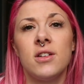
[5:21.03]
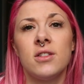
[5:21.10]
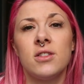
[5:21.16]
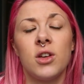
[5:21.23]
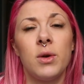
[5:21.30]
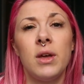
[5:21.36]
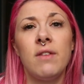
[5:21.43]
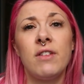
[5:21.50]

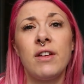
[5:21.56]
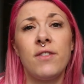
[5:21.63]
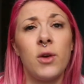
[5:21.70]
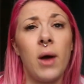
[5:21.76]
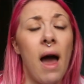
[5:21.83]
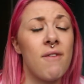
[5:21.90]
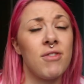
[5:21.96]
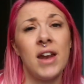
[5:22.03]
So even if
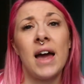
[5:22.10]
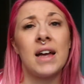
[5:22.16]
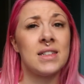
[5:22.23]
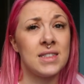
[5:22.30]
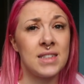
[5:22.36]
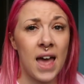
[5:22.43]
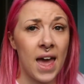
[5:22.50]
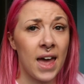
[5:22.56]
you haven't had
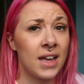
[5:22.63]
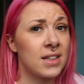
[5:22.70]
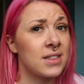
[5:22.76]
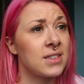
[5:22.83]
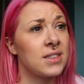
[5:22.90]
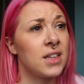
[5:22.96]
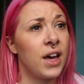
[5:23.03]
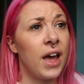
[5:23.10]

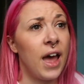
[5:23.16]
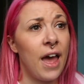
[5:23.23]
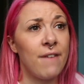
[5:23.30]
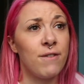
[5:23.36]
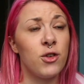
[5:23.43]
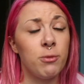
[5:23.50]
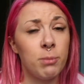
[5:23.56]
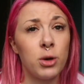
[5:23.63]
sex,
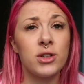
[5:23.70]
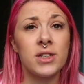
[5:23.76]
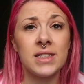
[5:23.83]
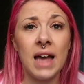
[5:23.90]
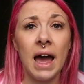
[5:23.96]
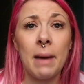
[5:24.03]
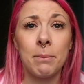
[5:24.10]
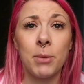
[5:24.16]
if you've put a
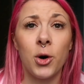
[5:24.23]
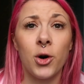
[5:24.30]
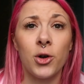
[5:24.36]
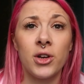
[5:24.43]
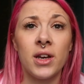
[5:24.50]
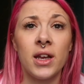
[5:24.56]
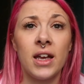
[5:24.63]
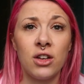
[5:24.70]

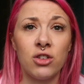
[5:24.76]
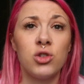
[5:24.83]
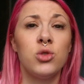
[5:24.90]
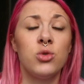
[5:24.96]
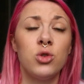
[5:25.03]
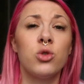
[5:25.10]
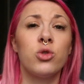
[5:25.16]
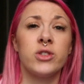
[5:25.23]
tampon into
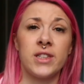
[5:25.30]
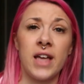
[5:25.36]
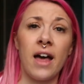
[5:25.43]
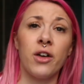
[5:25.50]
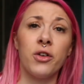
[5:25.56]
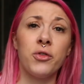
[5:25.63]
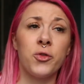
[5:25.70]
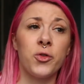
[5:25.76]

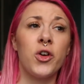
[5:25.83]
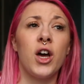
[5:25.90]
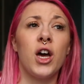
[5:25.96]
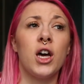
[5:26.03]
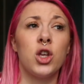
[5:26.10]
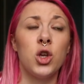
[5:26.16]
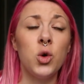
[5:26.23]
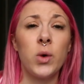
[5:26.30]
yourself,
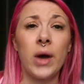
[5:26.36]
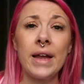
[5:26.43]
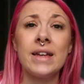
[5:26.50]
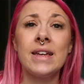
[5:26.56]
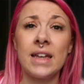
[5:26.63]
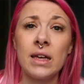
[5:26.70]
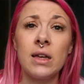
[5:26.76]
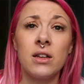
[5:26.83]
you
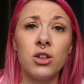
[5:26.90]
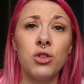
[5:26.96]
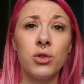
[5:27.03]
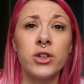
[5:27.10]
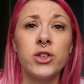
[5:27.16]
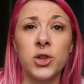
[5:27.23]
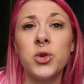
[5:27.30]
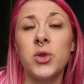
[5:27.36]
can, you
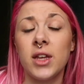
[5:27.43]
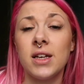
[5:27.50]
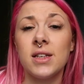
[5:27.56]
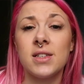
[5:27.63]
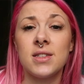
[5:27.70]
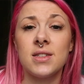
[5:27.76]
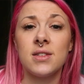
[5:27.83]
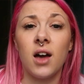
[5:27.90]
can do
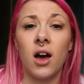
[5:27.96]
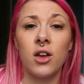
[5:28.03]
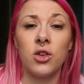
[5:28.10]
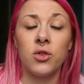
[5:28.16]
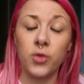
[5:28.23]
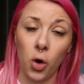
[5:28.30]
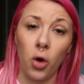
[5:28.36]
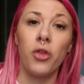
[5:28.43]
this.
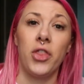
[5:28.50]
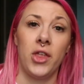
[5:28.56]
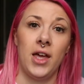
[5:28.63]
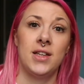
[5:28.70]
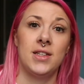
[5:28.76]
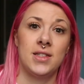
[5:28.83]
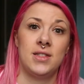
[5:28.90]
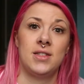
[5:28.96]
You've got
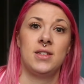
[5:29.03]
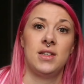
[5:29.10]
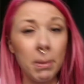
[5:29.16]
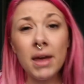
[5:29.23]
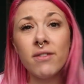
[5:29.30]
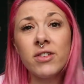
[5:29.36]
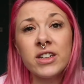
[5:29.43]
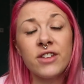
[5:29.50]
this.
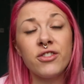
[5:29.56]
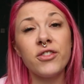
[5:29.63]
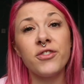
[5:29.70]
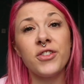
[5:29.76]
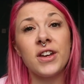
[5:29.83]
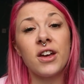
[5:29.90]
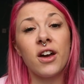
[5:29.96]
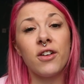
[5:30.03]
Bit of a different
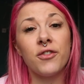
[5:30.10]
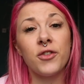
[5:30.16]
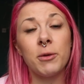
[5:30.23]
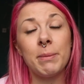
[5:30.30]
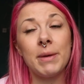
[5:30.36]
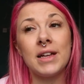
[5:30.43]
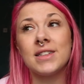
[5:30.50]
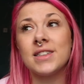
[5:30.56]
video
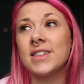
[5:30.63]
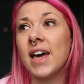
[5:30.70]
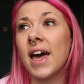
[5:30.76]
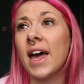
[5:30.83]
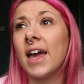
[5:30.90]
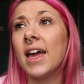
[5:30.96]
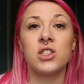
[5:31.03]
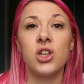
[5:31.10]
from me
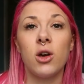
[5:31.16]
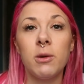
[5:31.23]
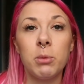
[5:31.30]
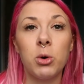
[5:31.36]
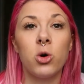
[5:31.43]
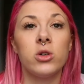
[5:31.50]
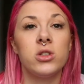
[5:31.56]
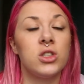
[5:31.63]
today. So
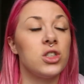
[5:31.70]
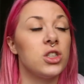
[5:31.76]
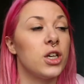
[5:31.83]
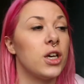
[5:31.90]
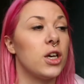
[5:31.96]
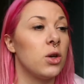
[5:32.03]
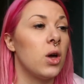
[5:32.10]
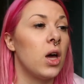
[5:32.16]
important to
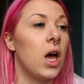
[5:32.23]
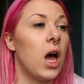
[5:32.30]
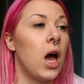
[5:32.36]
do.